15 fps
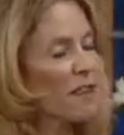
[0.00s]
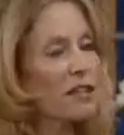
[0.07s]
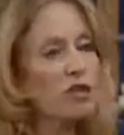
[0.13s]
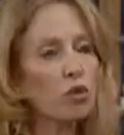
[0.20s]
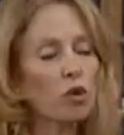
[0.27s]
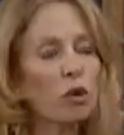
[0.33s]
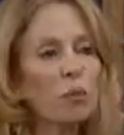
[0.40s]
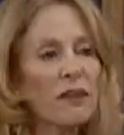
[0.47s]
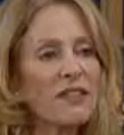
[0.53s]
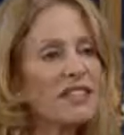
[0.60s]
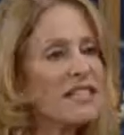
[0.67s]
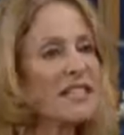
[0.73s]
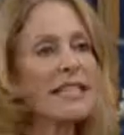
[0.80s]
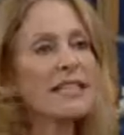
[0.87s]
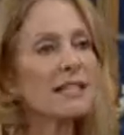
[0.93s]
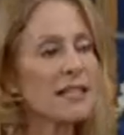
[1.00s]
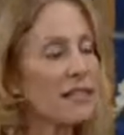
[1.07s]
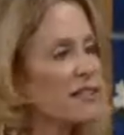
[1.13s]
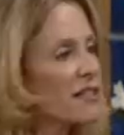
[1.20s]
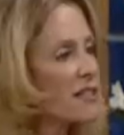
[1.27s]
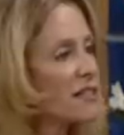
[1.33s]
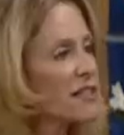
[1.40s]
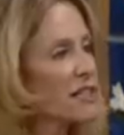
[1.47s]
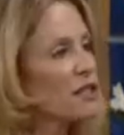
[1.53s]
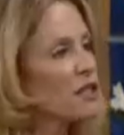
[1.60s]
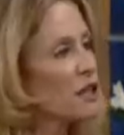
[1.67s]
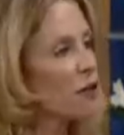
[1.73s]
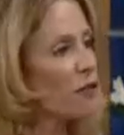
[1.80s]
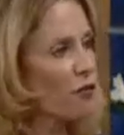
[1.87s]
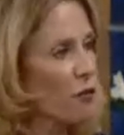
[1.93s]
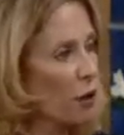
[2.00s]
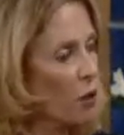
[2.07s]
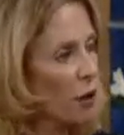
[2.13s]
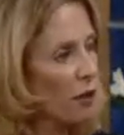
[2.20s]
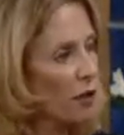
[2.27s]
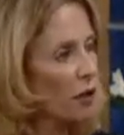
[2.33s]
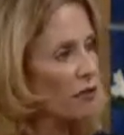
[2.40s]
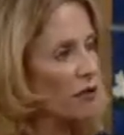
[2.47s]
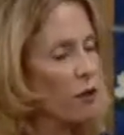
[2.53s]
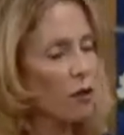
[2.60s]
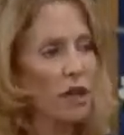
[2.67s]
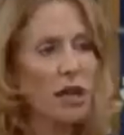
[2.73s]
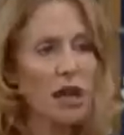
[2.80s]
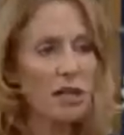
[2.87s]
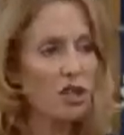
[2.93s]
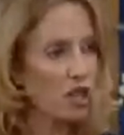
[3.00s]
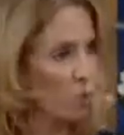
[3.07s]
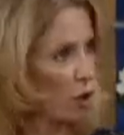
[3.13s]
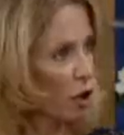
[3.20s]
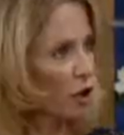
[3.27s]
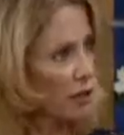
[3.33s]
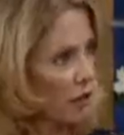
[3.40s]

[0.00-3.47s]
But this is easy. This is easy for the customer,